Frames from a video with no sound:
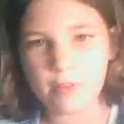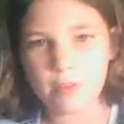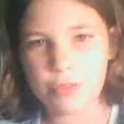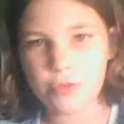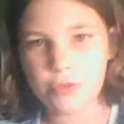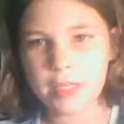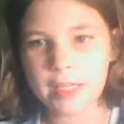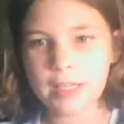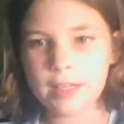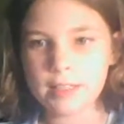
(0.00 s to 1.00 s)
I'll give you
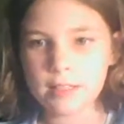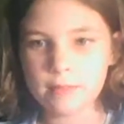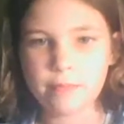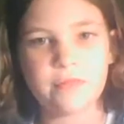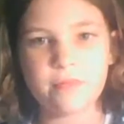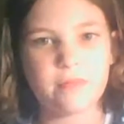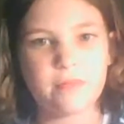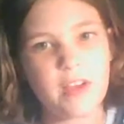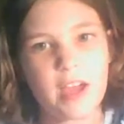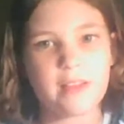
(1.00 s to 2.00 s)

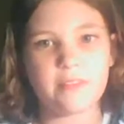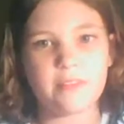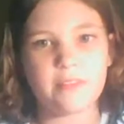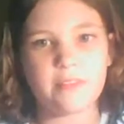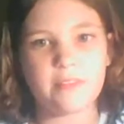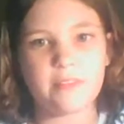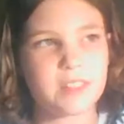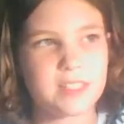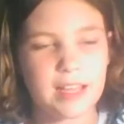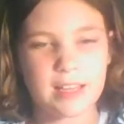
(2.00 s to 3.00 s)
5
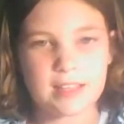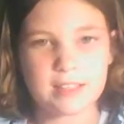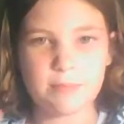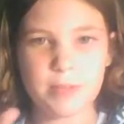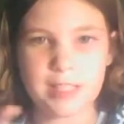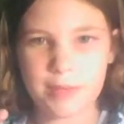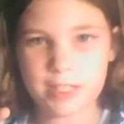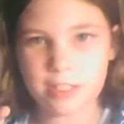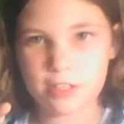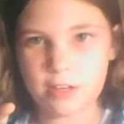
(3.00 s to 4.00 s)
seconds because
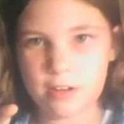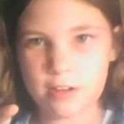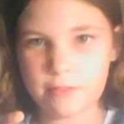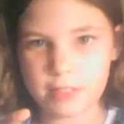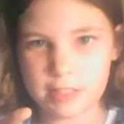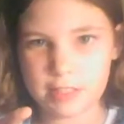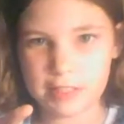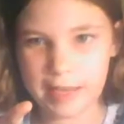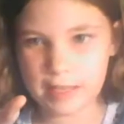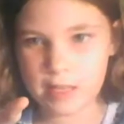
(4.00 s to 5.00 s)
I'm going to turn off the
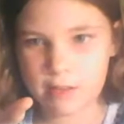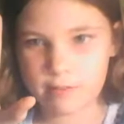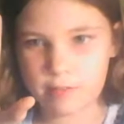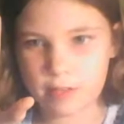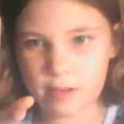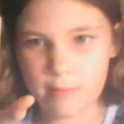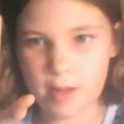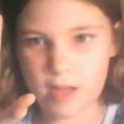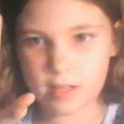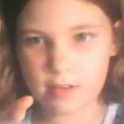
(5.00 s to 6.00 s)
light. Flicker
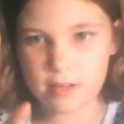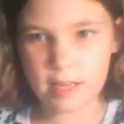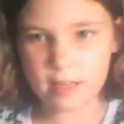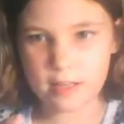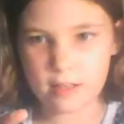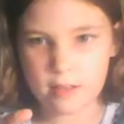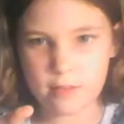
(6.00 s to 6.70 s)
them on. Okay.